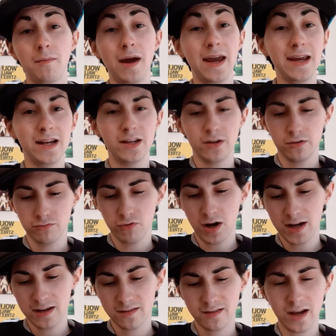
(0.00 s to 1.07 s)
Alien,
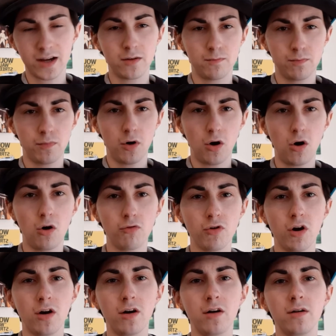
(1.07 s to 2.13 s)
right? It's like a
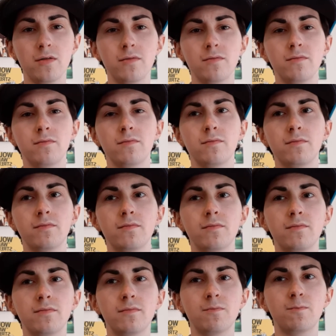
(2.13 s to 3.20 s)
horror
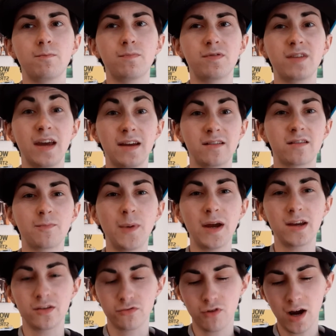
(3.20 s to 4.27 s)
set in
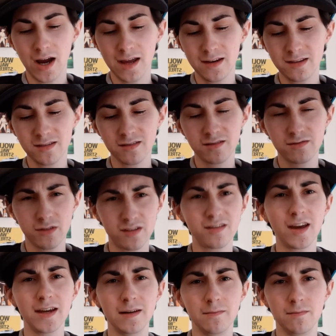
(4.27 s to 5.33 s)
space, right? And this is the
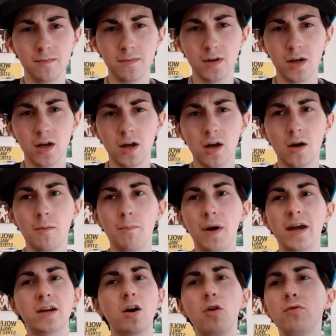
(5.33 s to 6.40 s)
same,
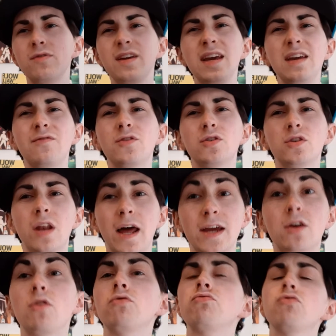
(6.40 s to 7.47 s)
but it goes even, like,
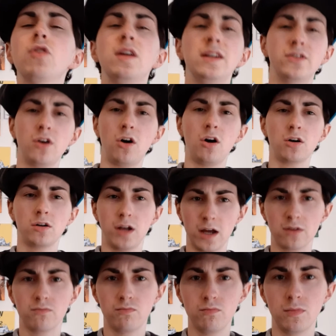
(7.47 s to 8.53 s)
it goes really dark,
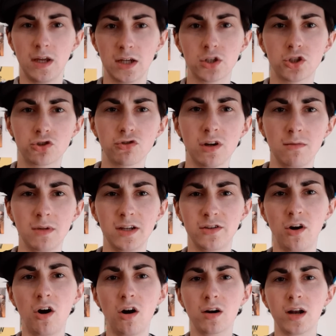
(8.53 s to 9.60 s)
like, extremely
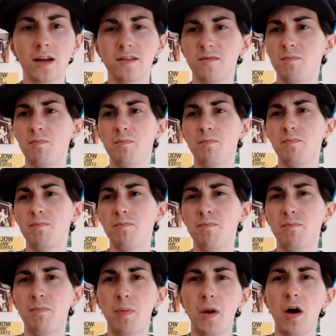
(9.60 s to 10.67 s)
dark. Like, there's
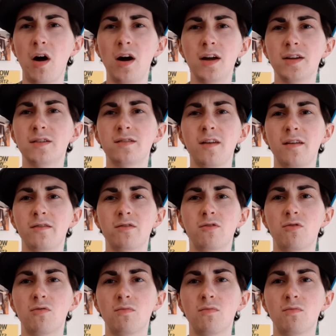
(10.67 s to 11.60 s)
blood, there's